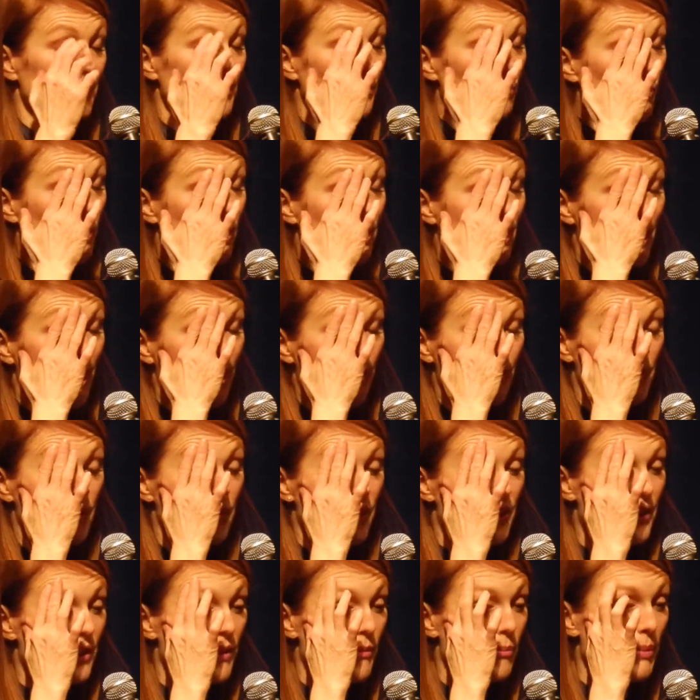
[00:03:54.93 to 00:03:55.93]
What happened
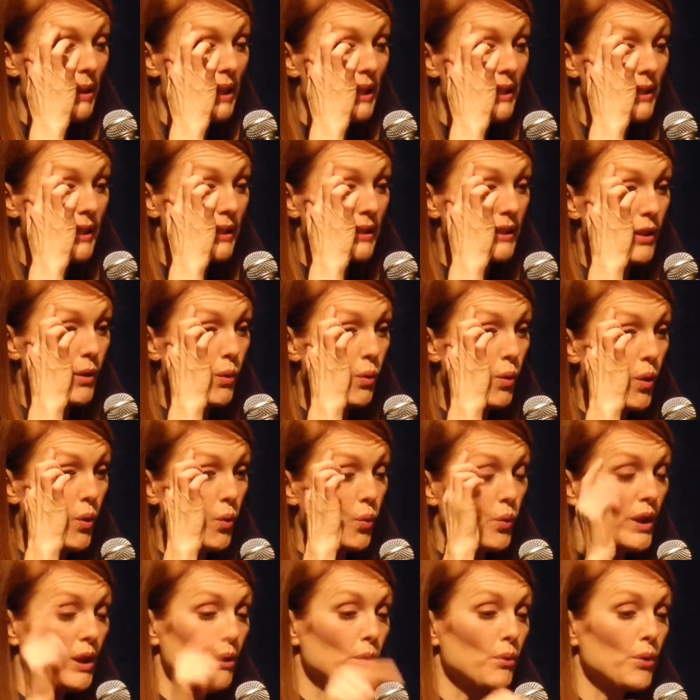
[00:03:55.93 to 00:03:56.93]
is that basically what we